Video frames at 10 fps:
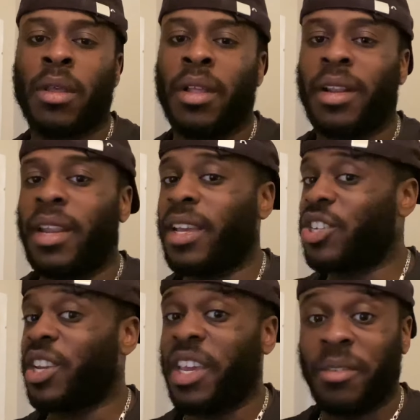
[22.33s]

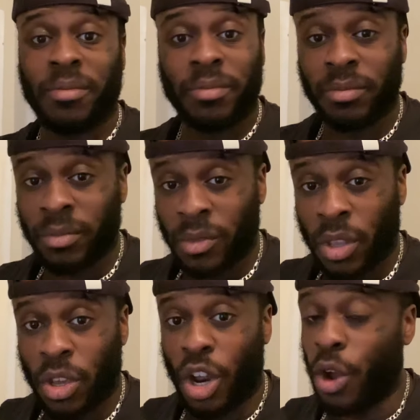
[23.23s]
Literally,
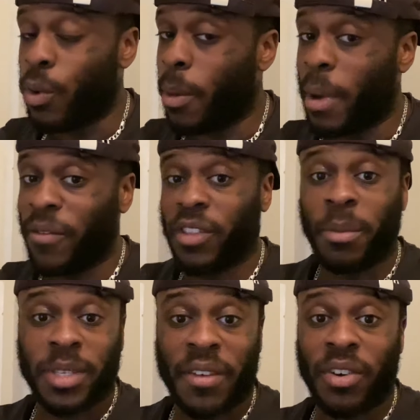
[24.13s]
we're on month number
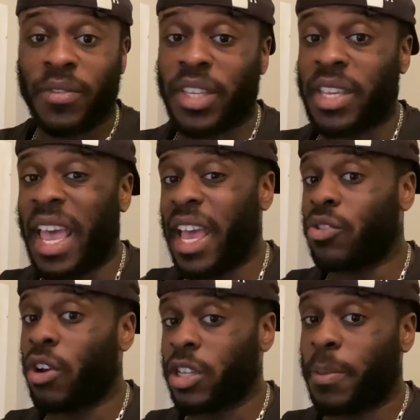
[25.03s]
7 of this hair
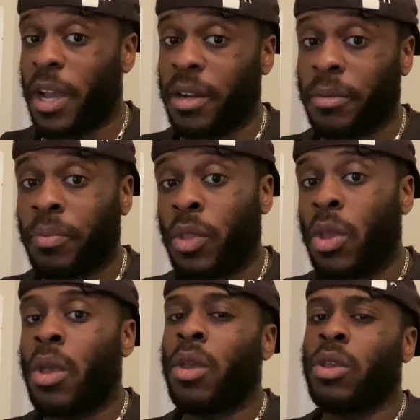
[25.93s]
transplant.
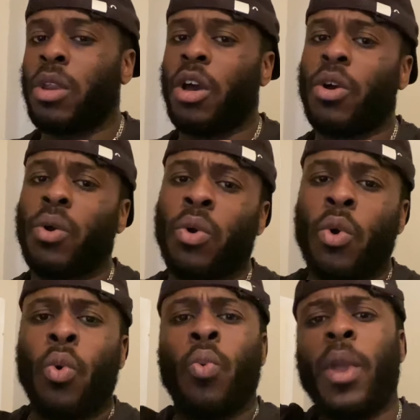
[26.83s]

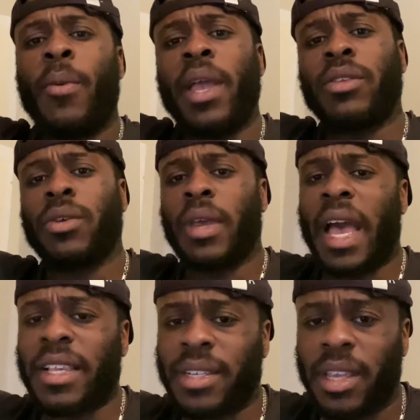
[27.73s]
We went to
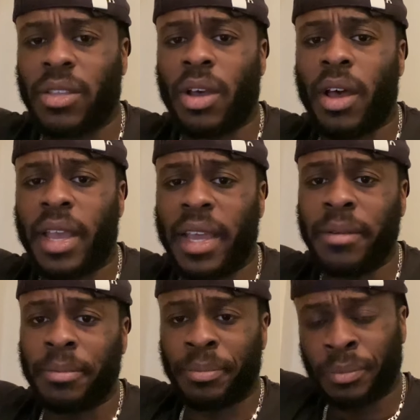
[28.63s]
Asli Tarkan.
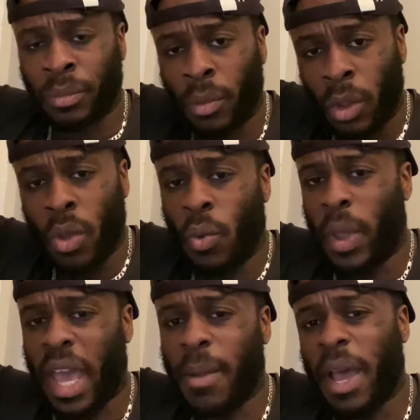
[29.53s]
We
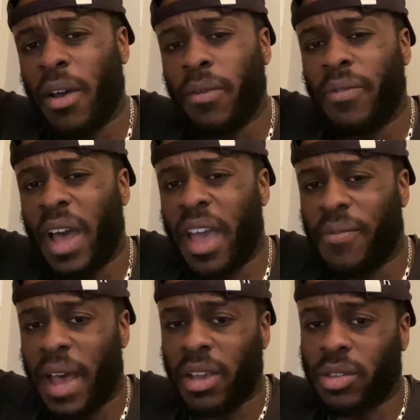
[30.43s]
had about
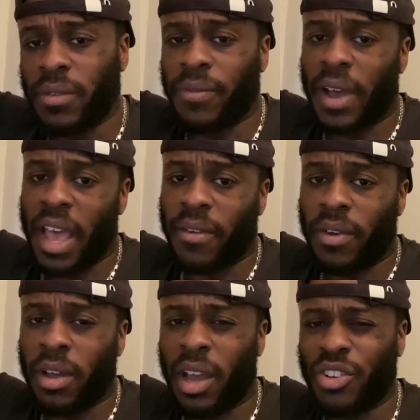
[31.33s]

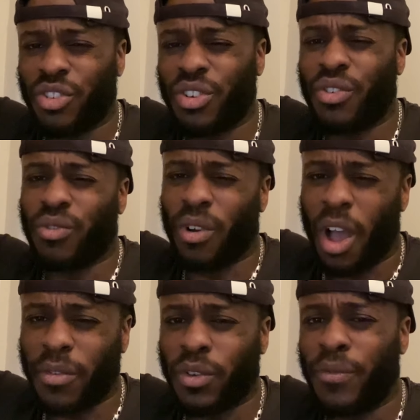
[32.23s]
5,500
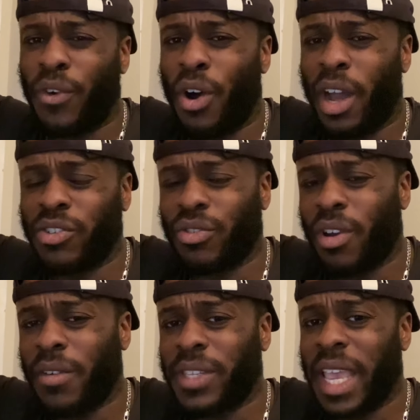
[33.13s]
grafts or 400
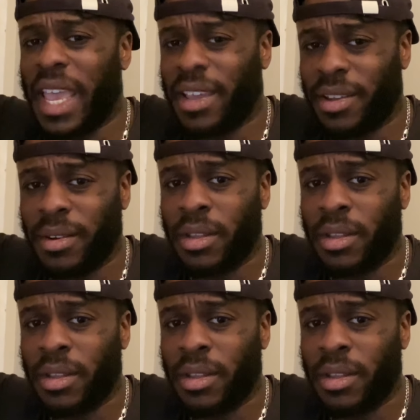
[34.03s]
grafts taken.